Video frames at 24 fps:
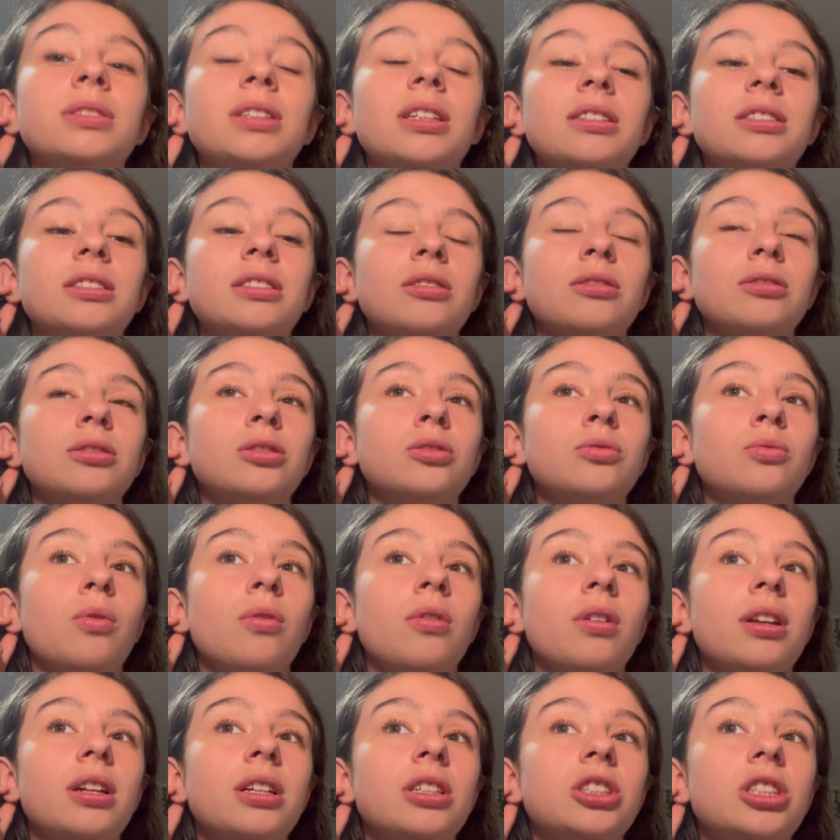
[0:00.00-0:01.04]
are still
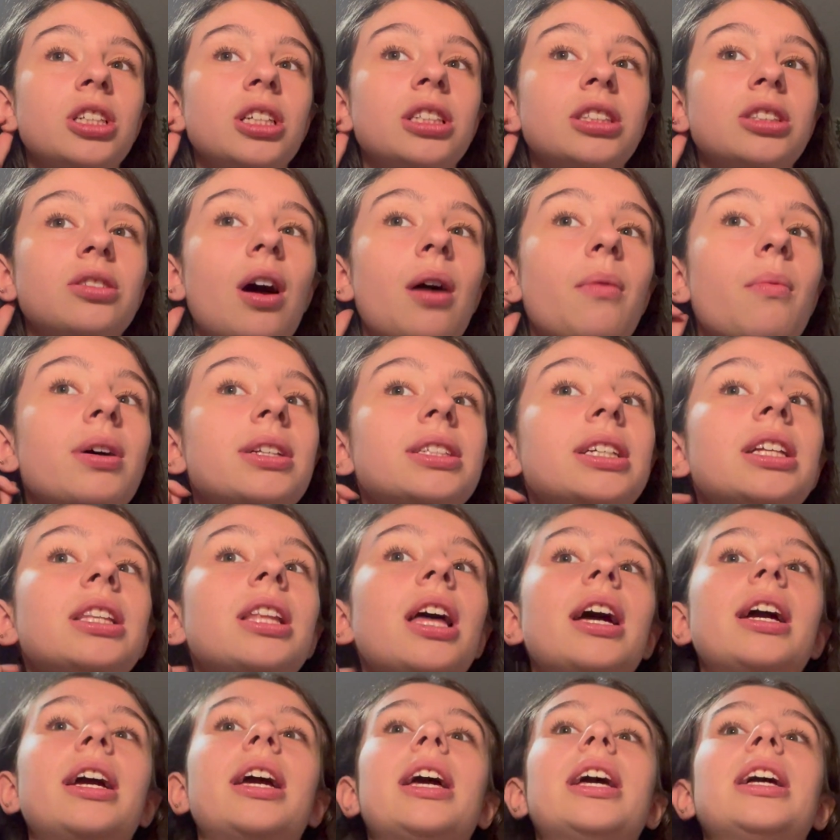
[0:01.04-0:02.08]
swollen and shit. So I wasn't
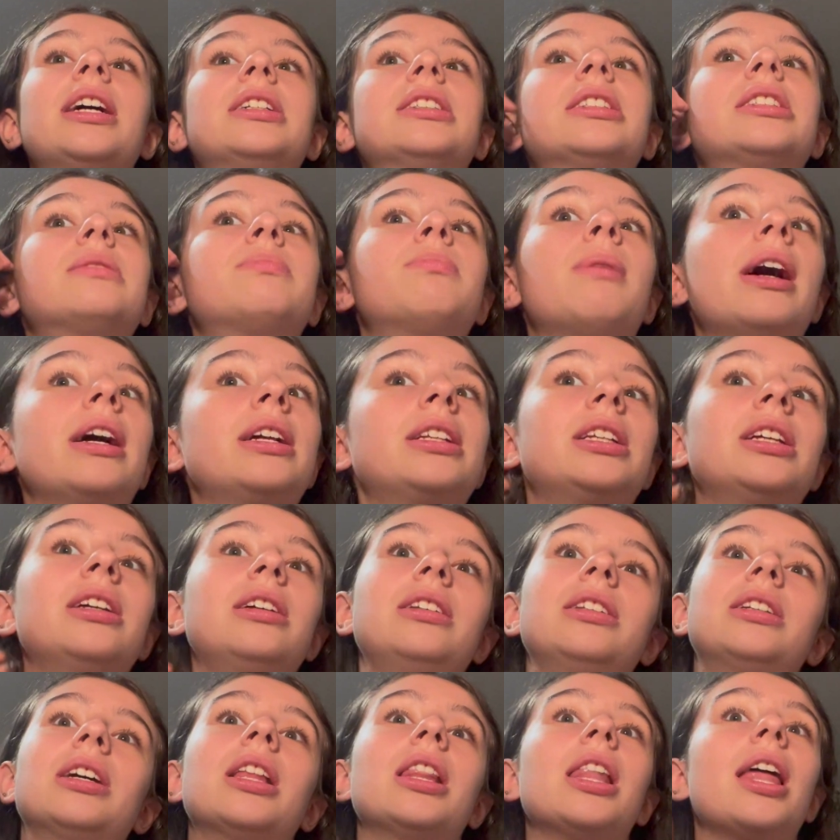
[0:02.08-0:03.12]
like
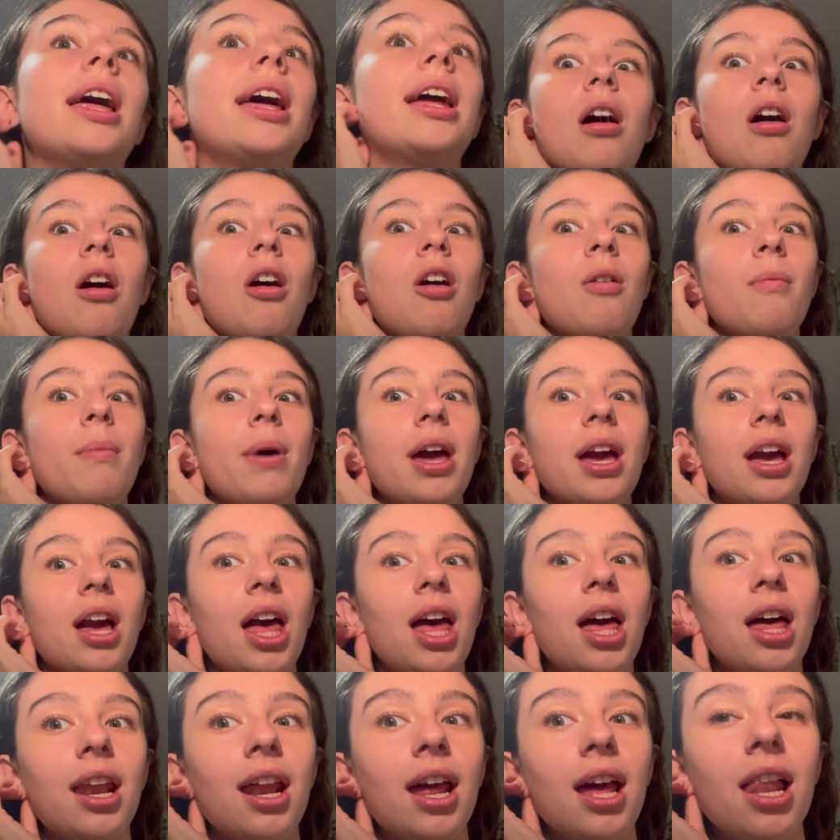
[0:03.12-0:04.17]
expecting to like, oh my
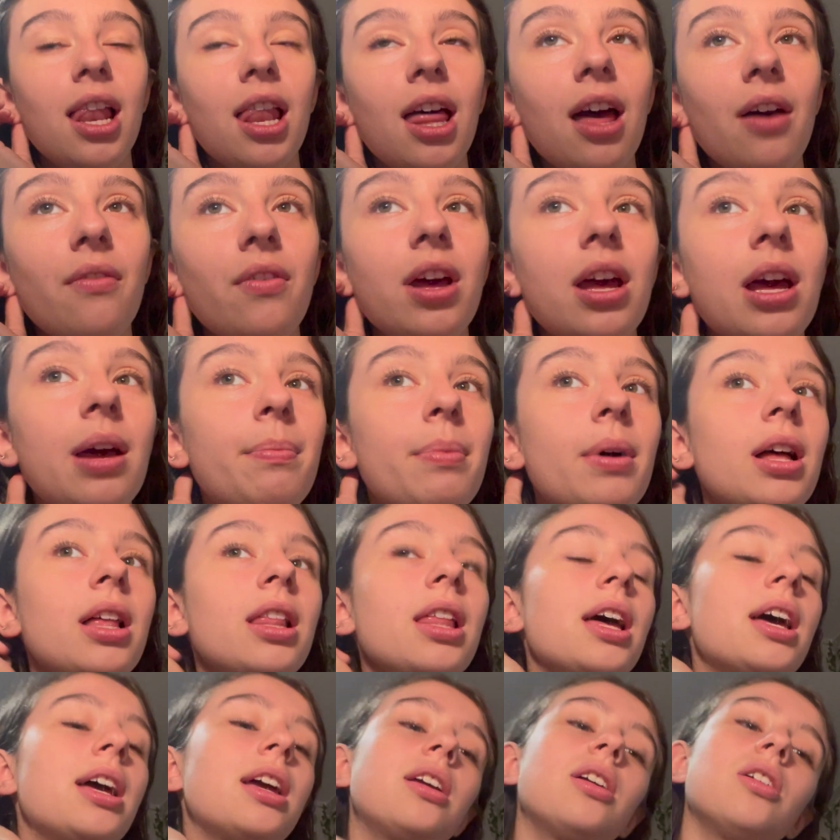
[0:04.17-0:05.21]
god, I love it. But
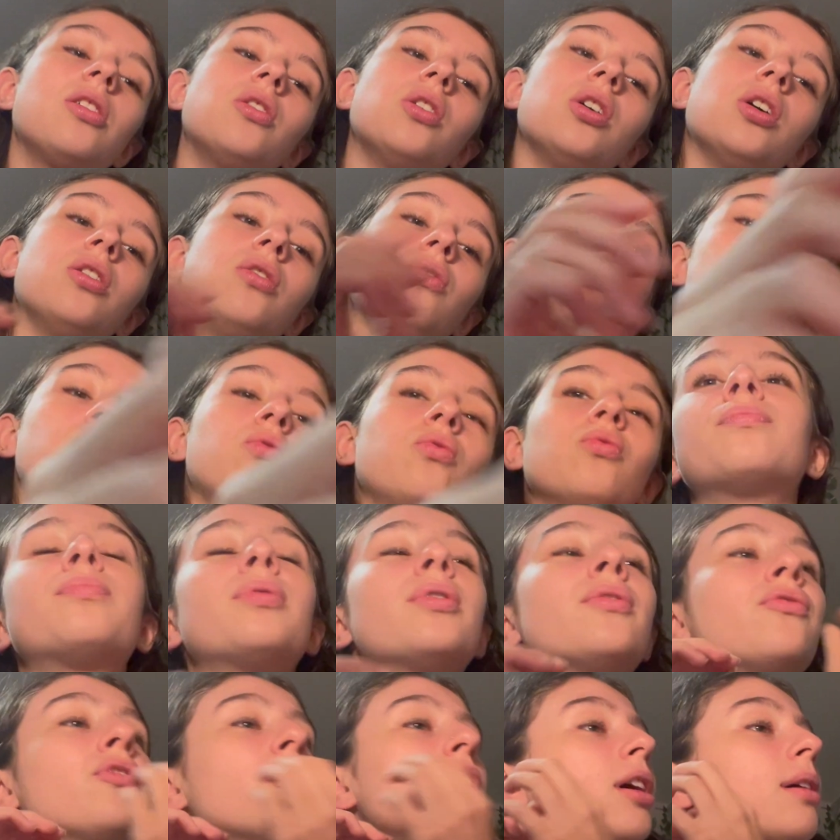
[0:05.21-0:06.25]
like, you know,
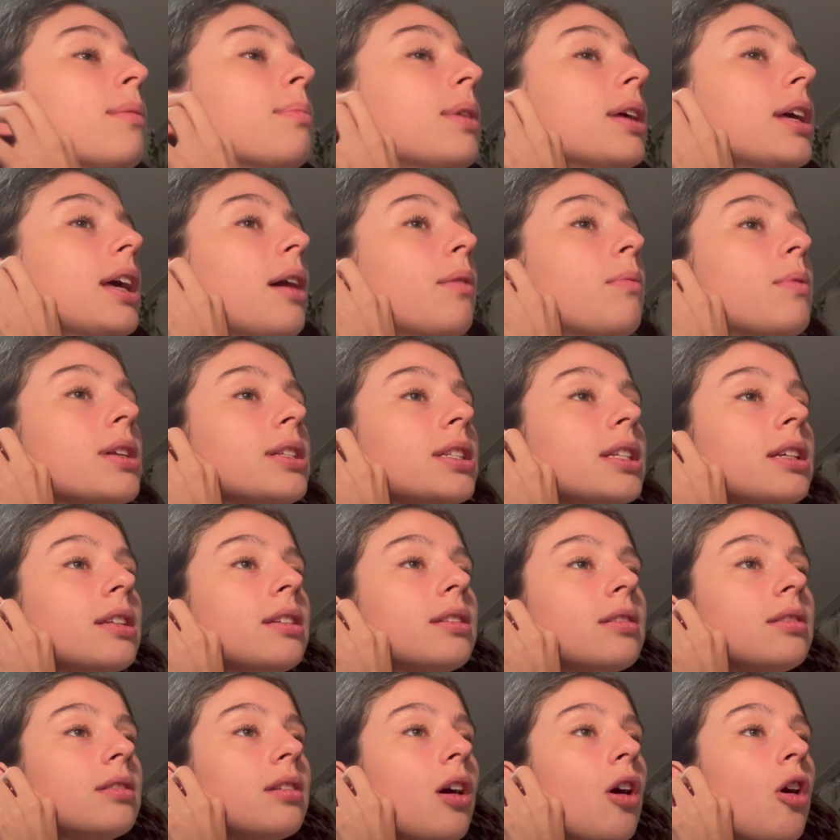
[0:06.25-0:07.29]
preferably I
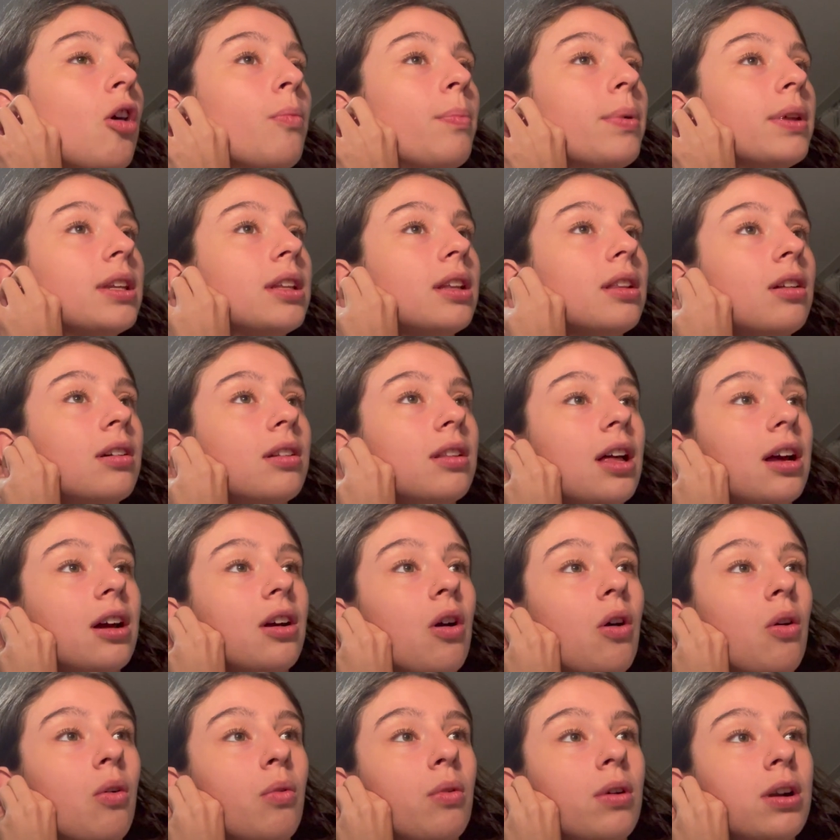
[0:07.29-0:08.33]
wasn't hoping to look like a
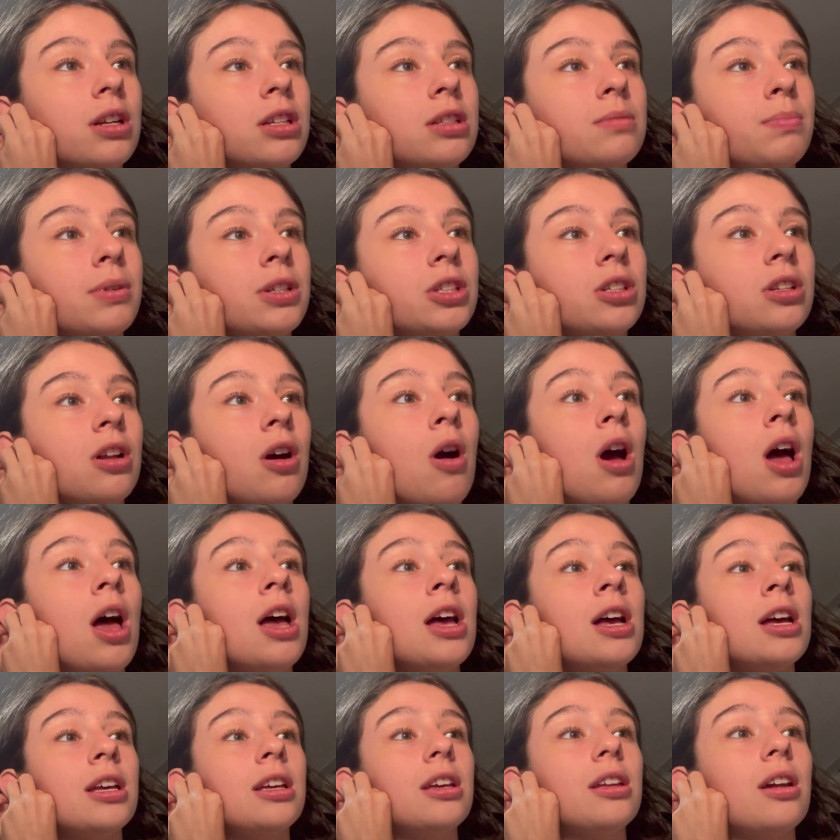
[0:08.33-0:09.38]
horse. But you know,
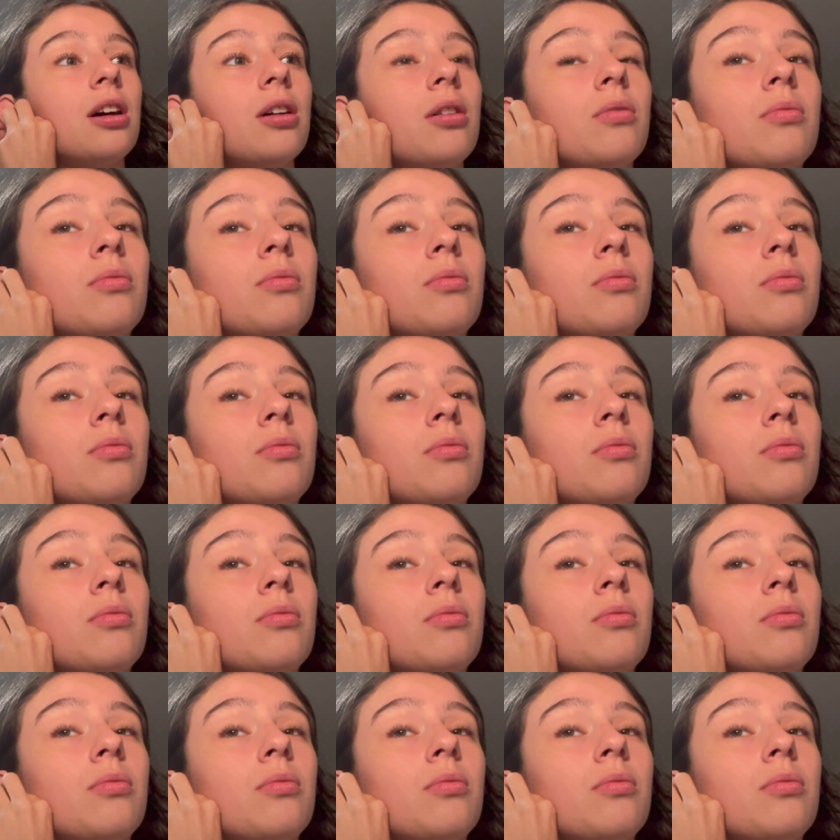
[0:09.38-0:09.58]
you know,